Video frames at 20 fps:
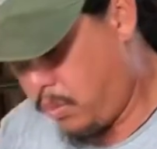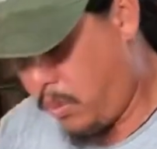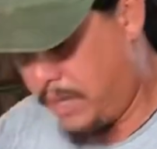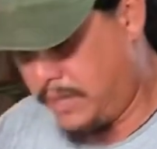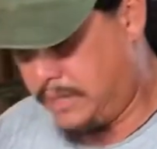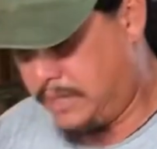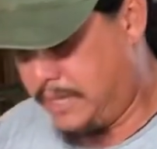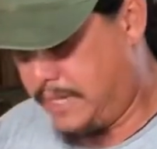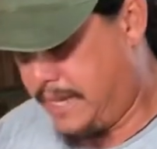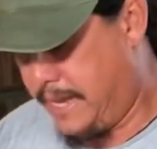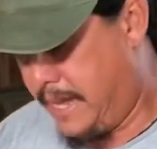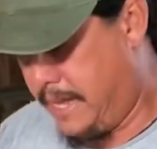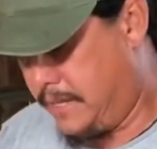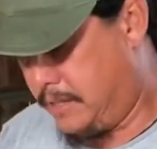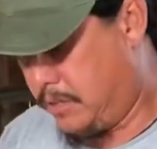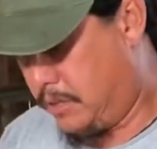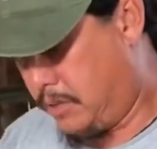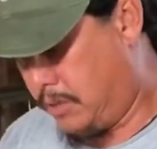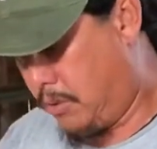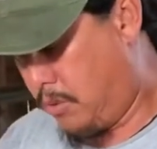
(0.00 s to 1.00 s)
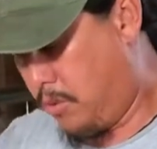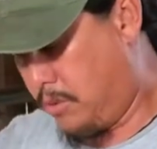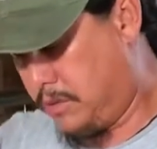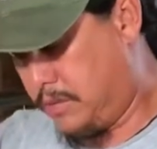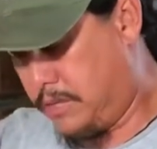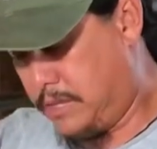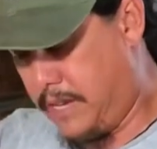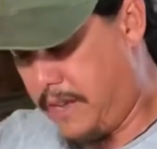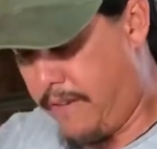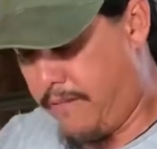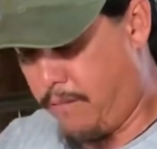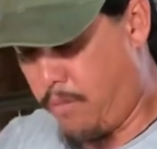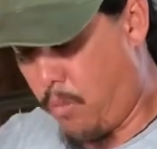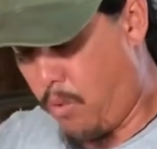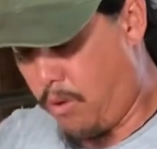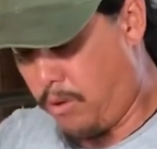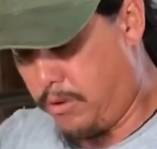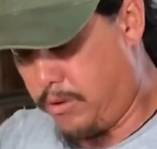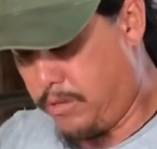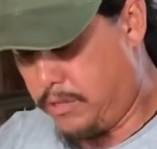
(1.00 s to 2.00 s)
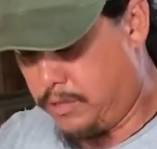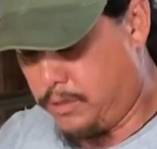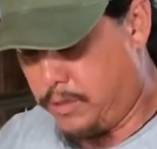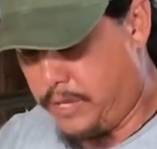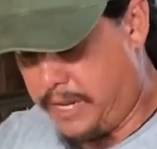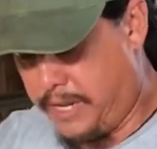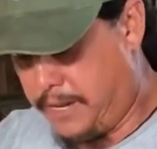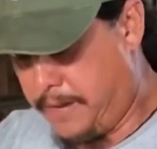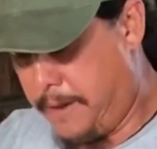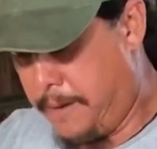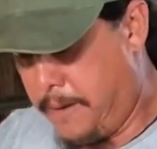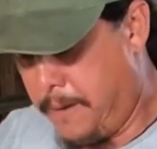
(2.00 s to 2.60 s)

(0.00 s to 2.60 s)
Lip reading: twice a day, so the horses have water to drink.